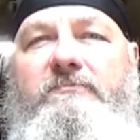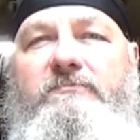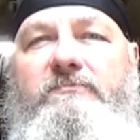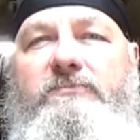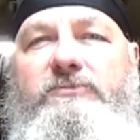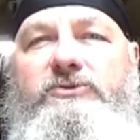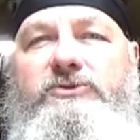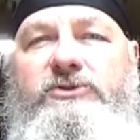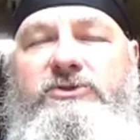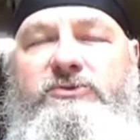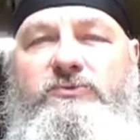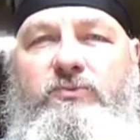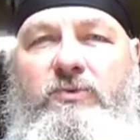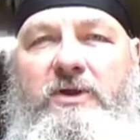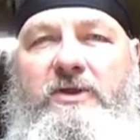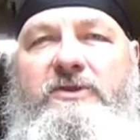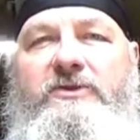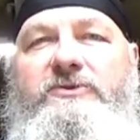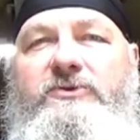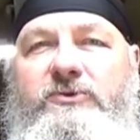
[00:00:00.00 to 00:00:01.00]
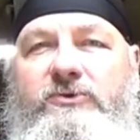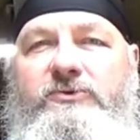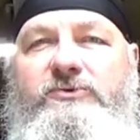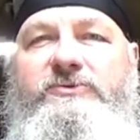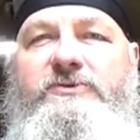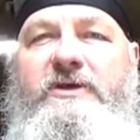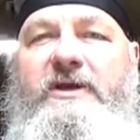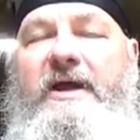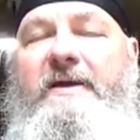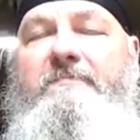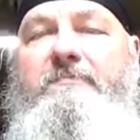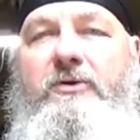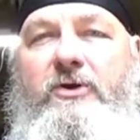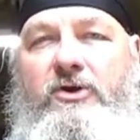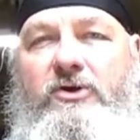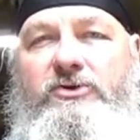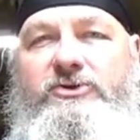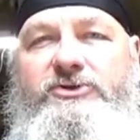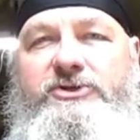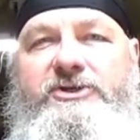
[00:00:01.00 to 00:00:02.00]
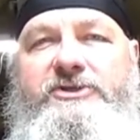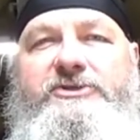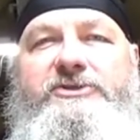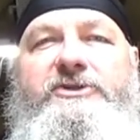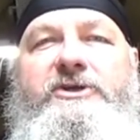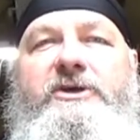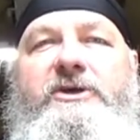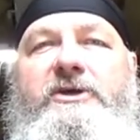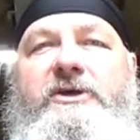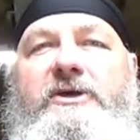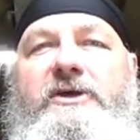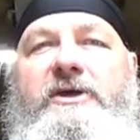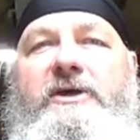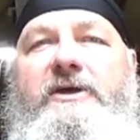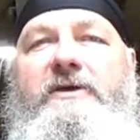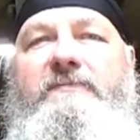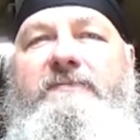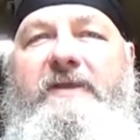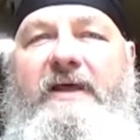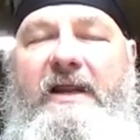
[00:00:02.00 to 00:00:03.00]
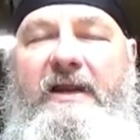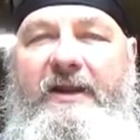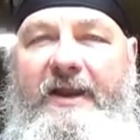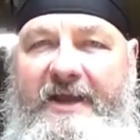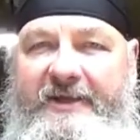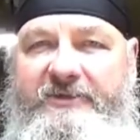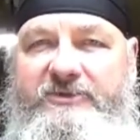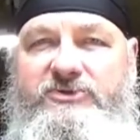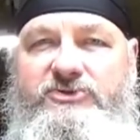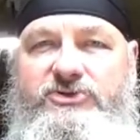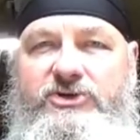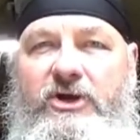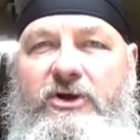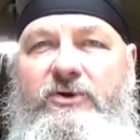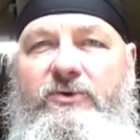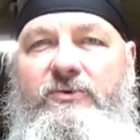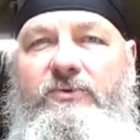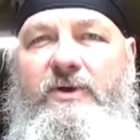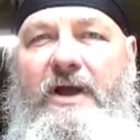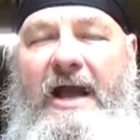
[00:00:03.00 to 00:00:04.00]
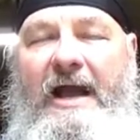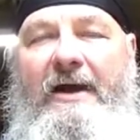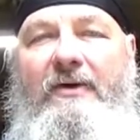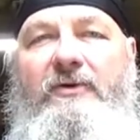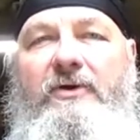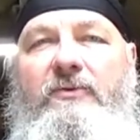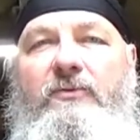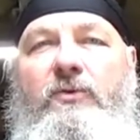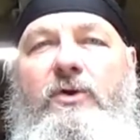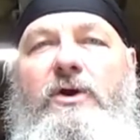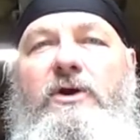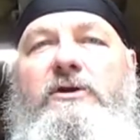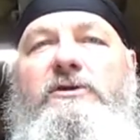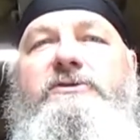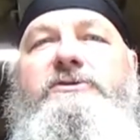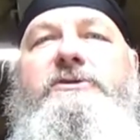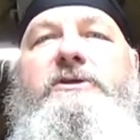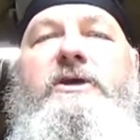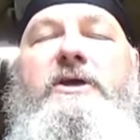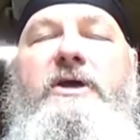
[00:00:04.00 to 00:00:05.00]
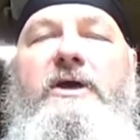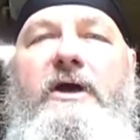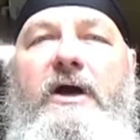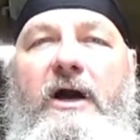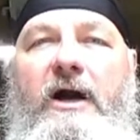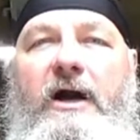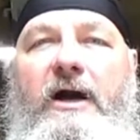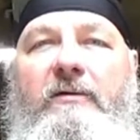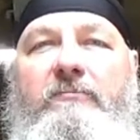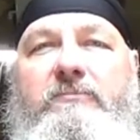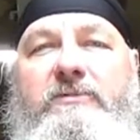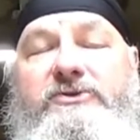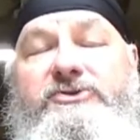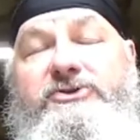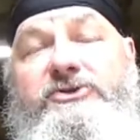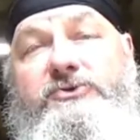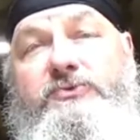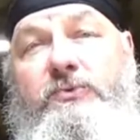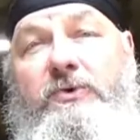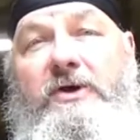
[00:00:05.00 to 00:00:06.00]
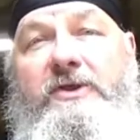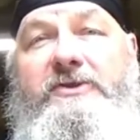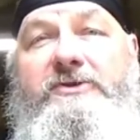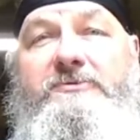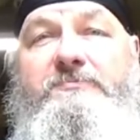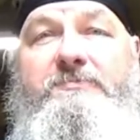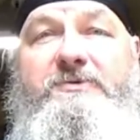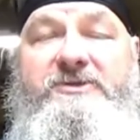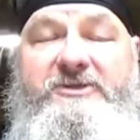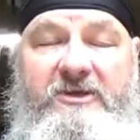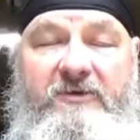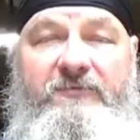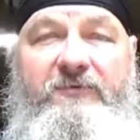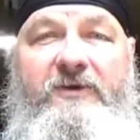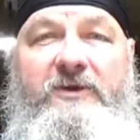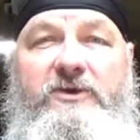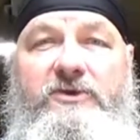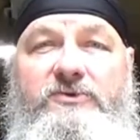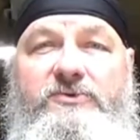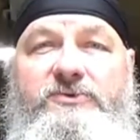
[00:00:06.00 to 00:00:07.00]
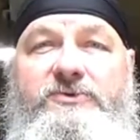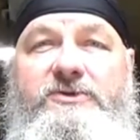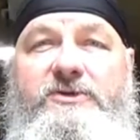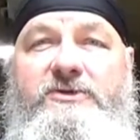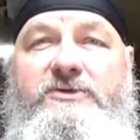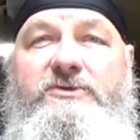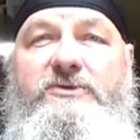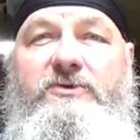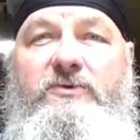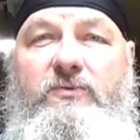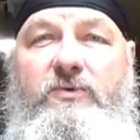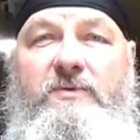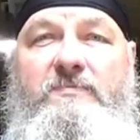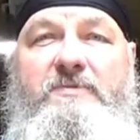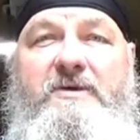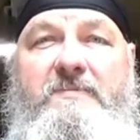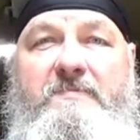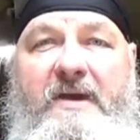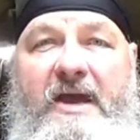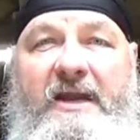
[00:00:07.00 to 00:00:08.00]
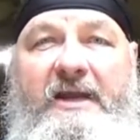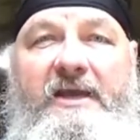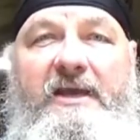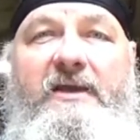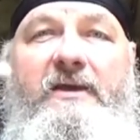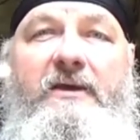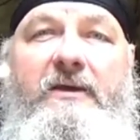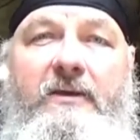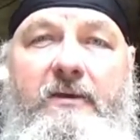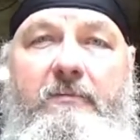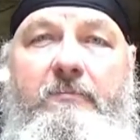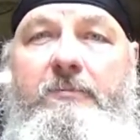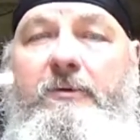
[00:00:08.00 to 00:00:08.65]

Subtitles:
just one of the tools that I purchased that I'd like to show how it works. And just one of the specific uses, there would be many. But